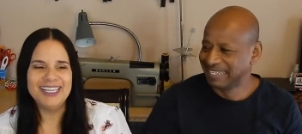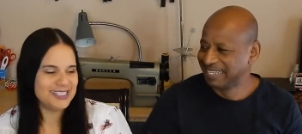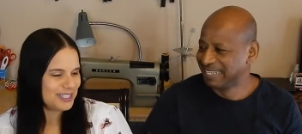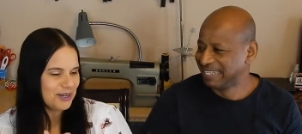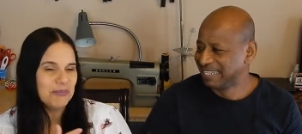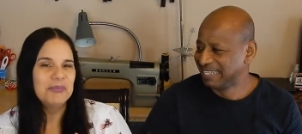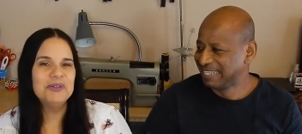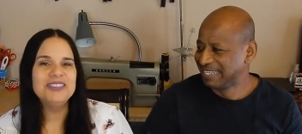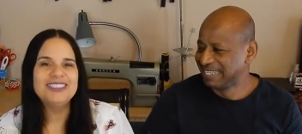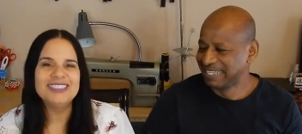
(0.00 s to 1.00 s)
Speaker 1: He's in a
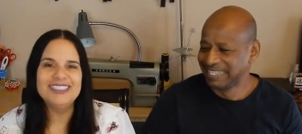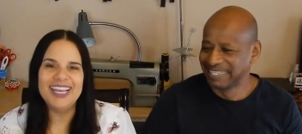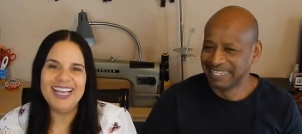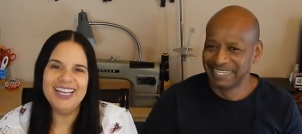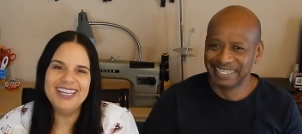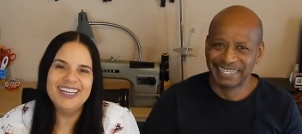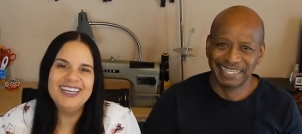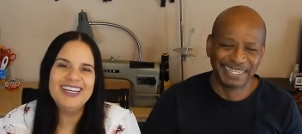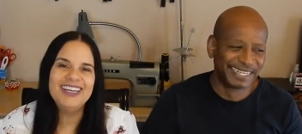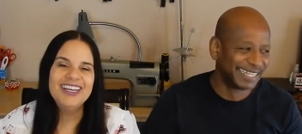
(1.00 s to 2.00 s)
mood
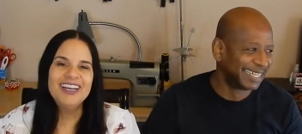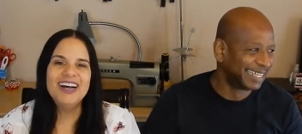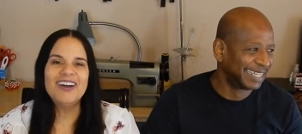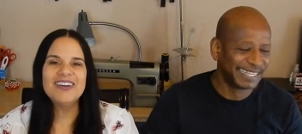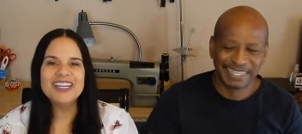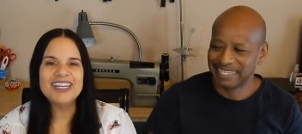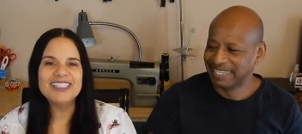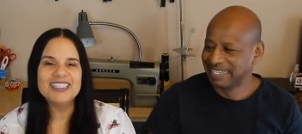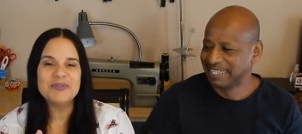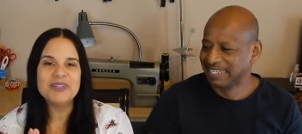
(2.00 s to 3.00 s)
today. Alright
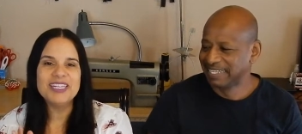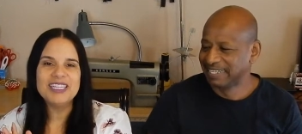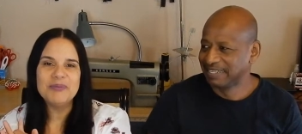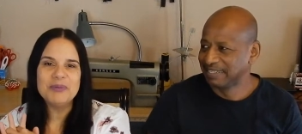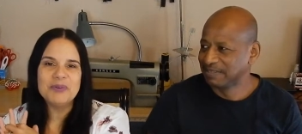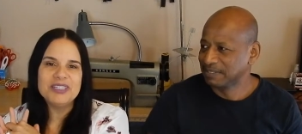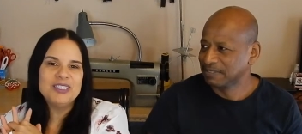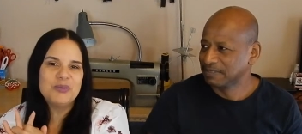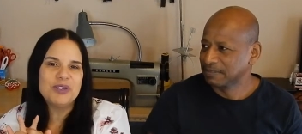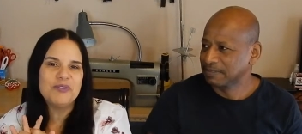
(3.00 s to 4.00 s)
guys, it's been a little bit more than
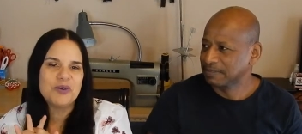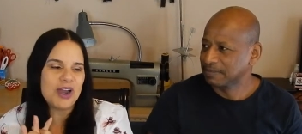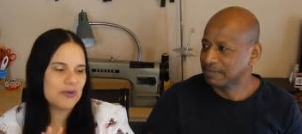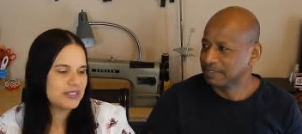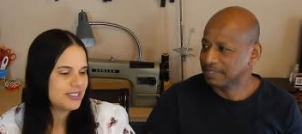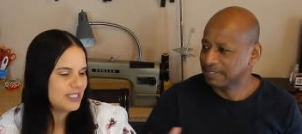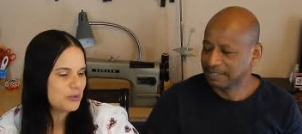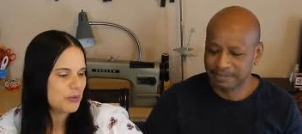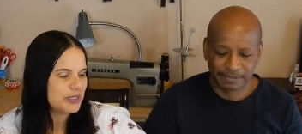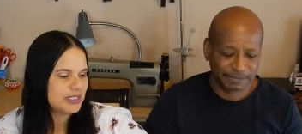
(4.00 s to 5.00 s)
24 hours since
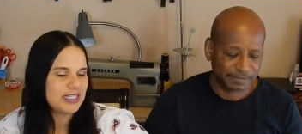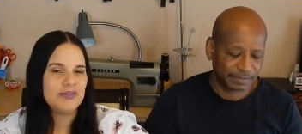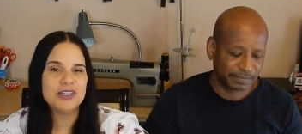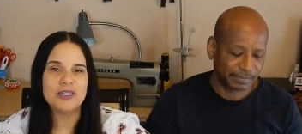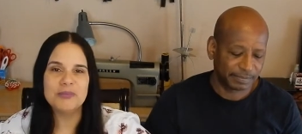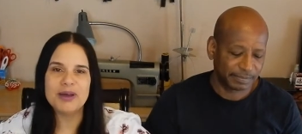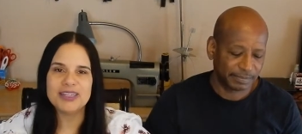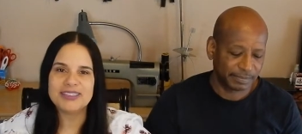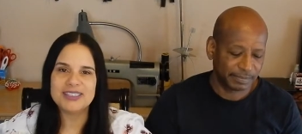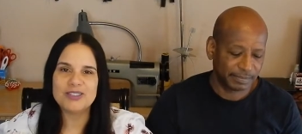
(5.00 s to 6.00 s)
we received and
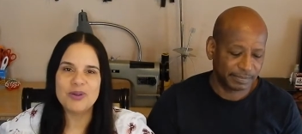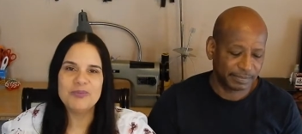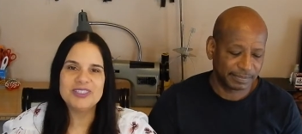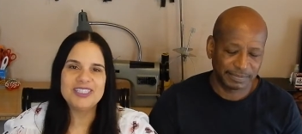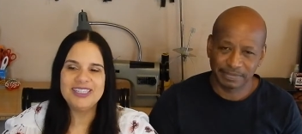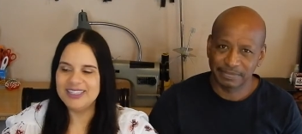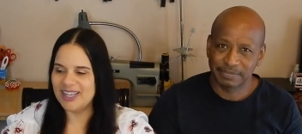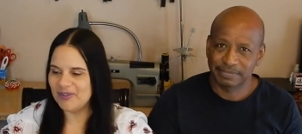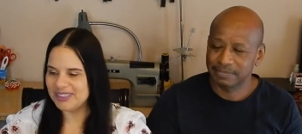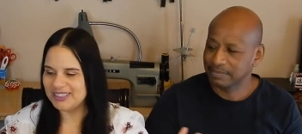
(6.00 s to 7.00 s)
unboxed the sewing machine and
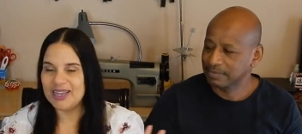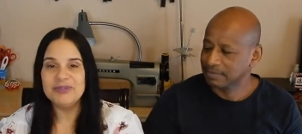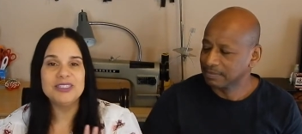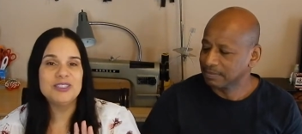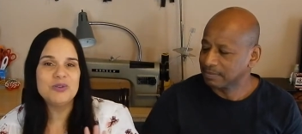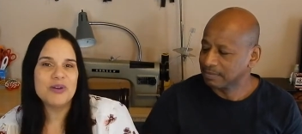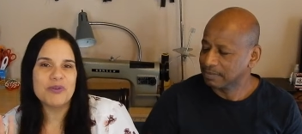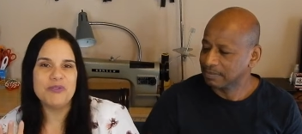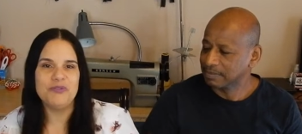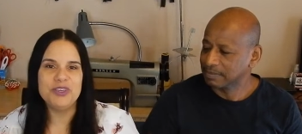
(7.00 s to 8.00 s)
now it's time to do a
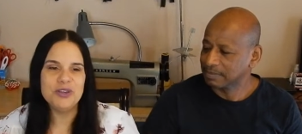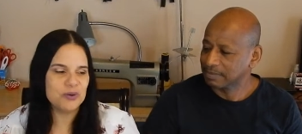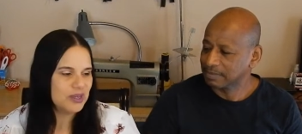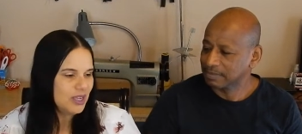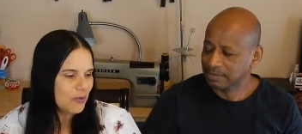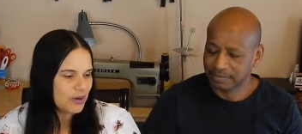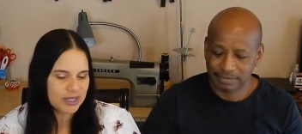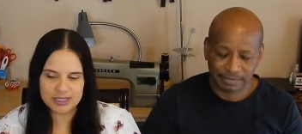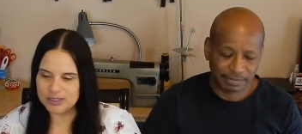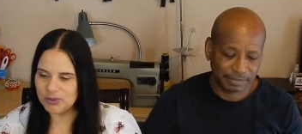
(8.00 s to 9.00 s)
review. We're
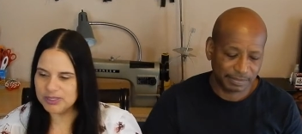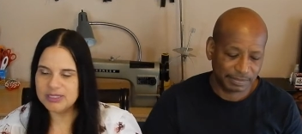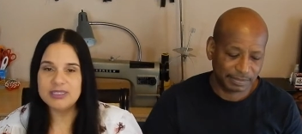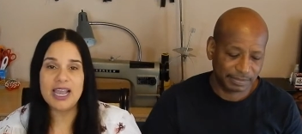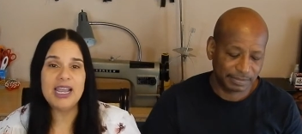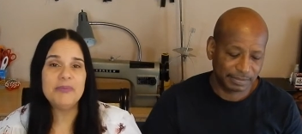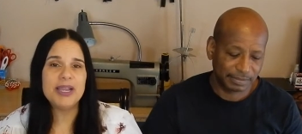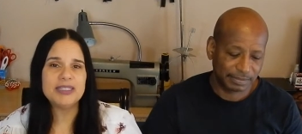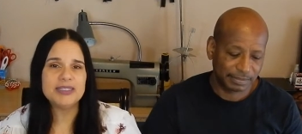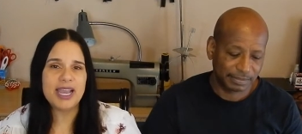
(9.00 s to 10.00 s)
going to do a
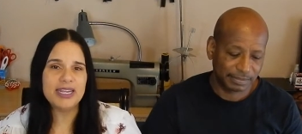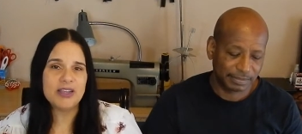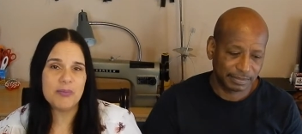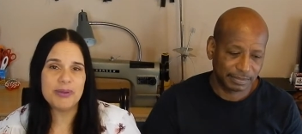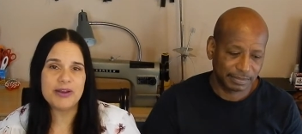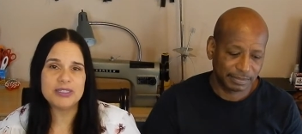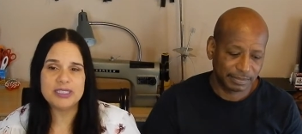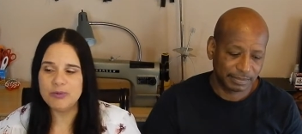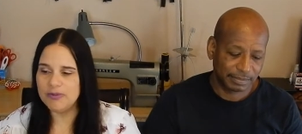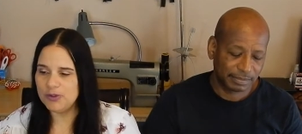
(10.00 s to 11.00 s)
side-by-side -side
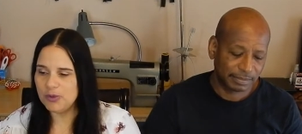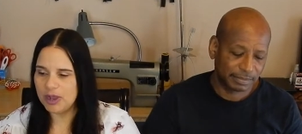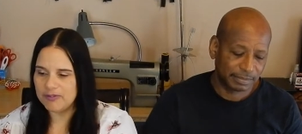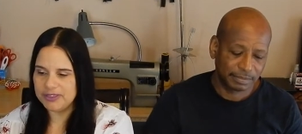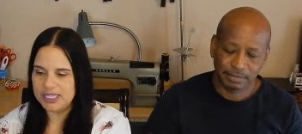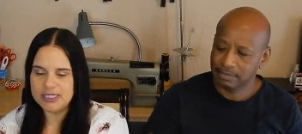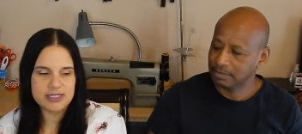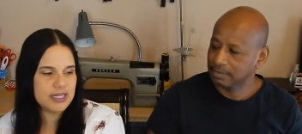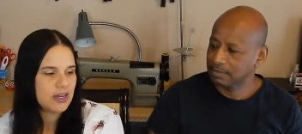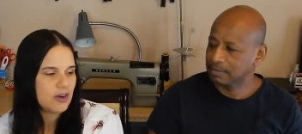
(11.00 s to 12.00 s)
comparison review of this
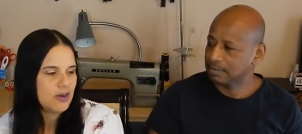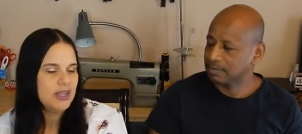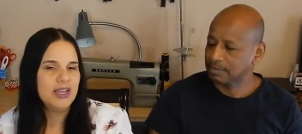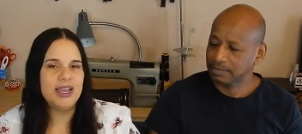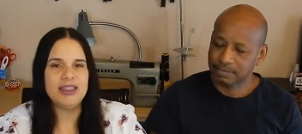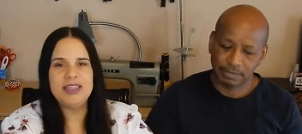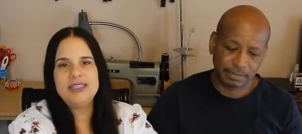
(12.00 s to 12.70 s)
singer and